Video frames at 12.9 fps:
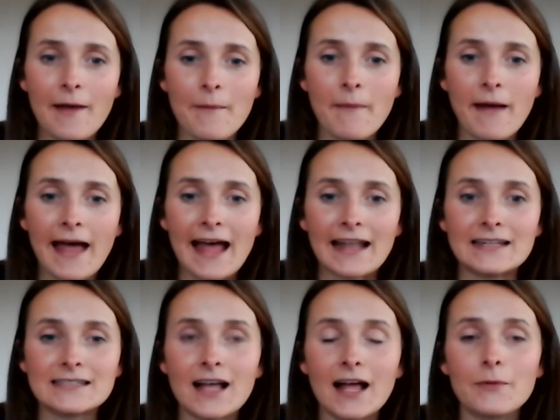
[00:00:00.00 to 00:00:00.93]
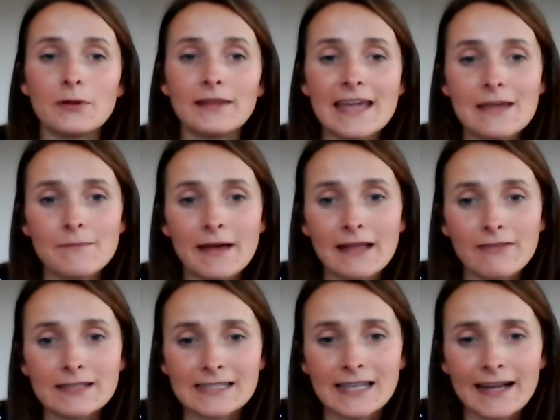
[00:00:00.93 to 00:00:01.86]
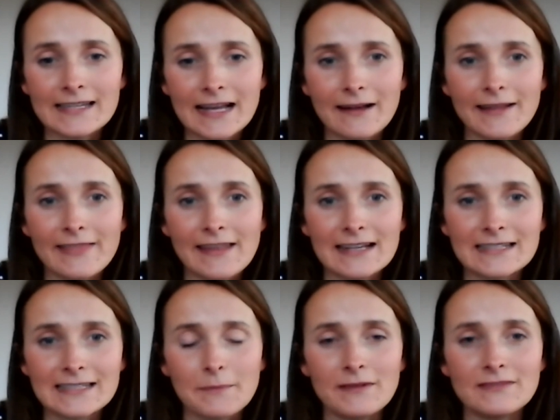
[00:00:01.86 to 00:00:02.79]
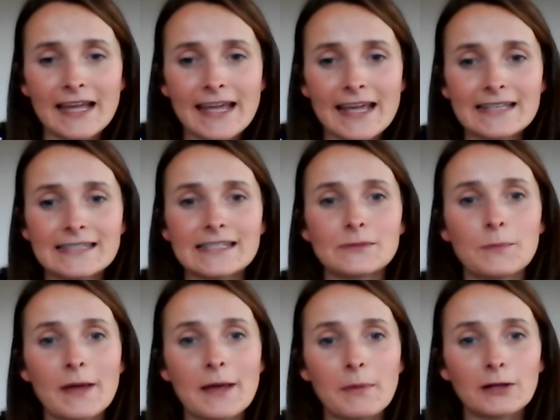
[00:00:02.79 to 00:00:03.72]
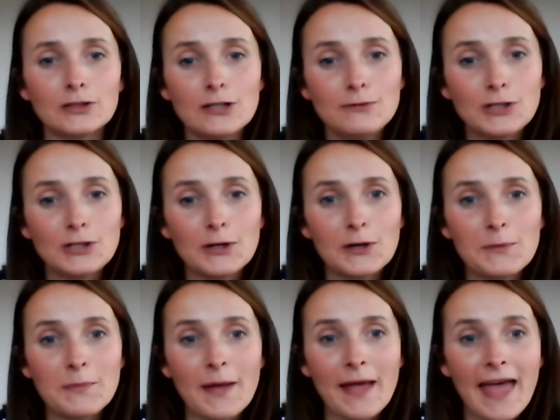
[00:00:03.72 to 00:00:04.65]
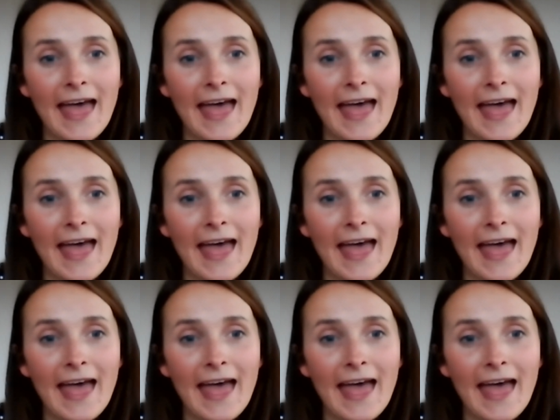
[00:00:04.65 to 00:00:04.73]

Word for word: Um, and I will email the slides out in the next couple of days. This will be up on YouTube.